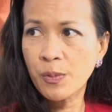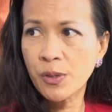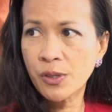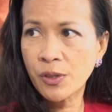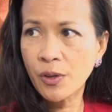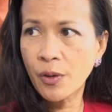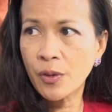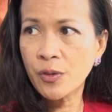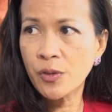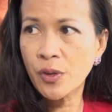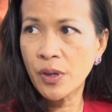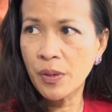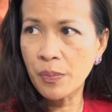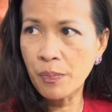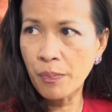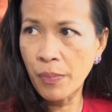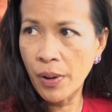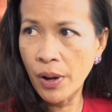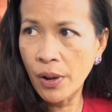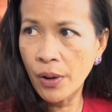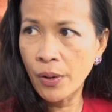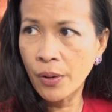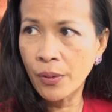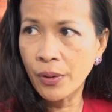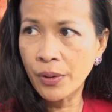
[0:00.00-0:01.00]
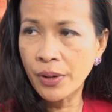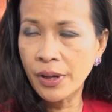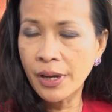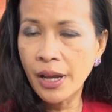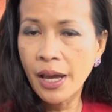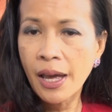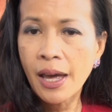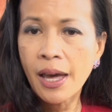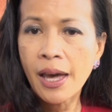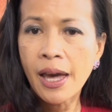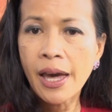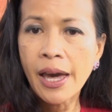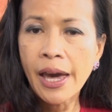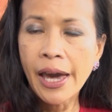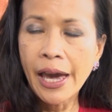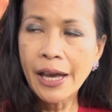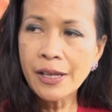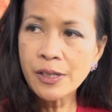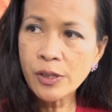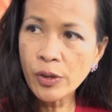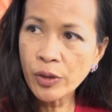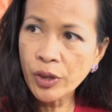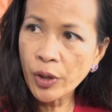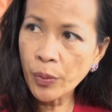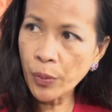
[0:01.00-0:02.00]
was going to implode.
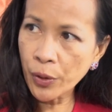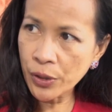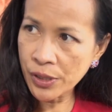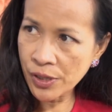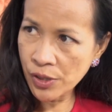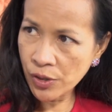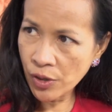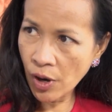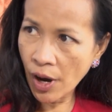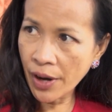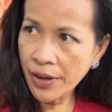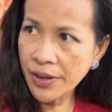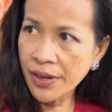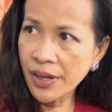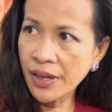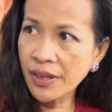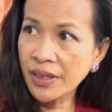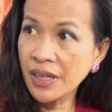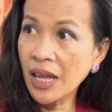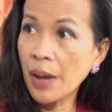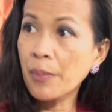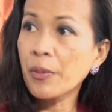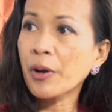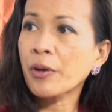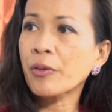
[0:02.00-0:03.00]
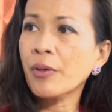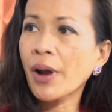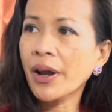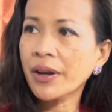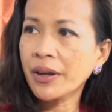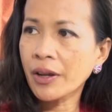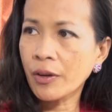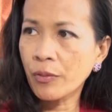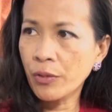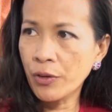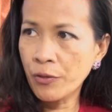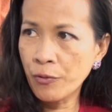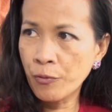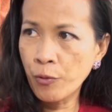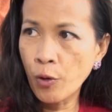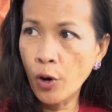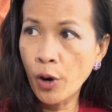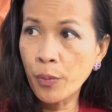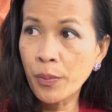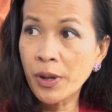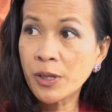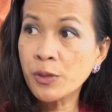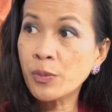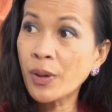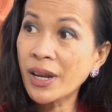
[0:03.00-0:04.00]
And so they were starting democratic
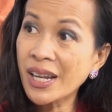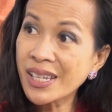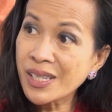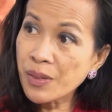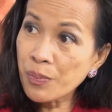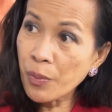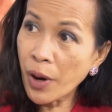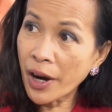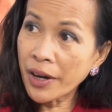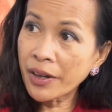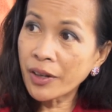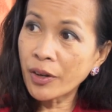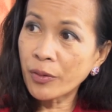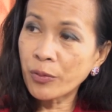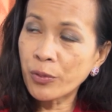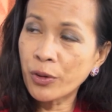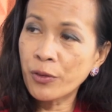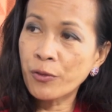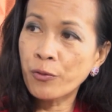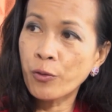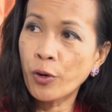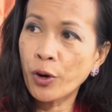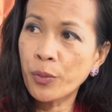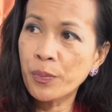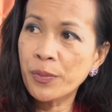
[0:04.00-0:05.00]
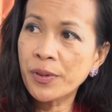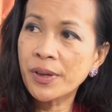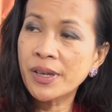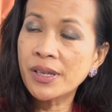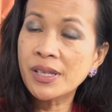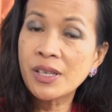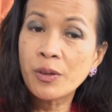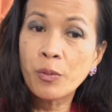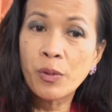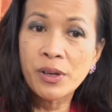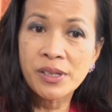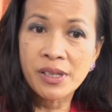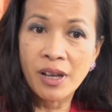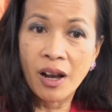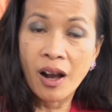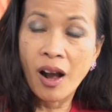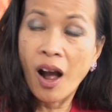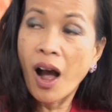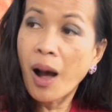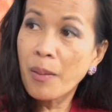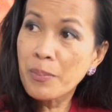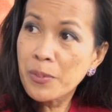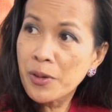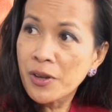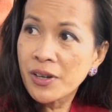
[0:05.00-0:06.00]
reform as well as market reform, because it was a
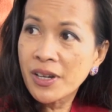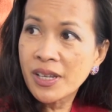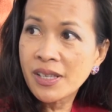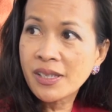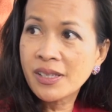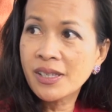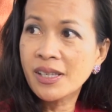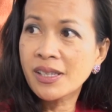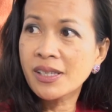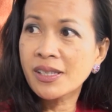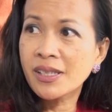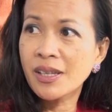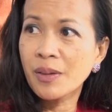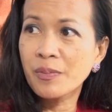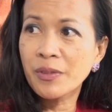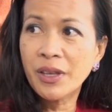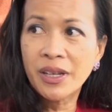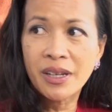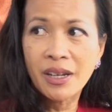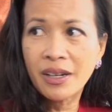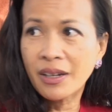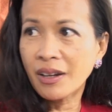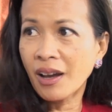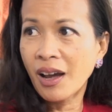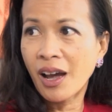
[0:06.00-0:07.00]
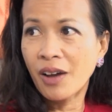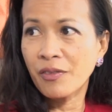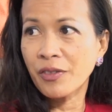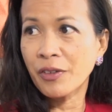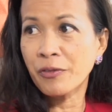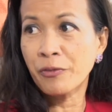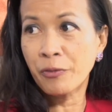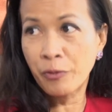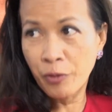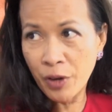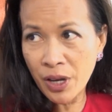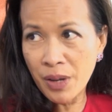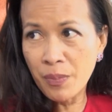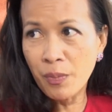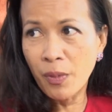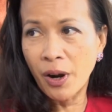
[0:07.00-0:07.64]
communist system. They didn't have a free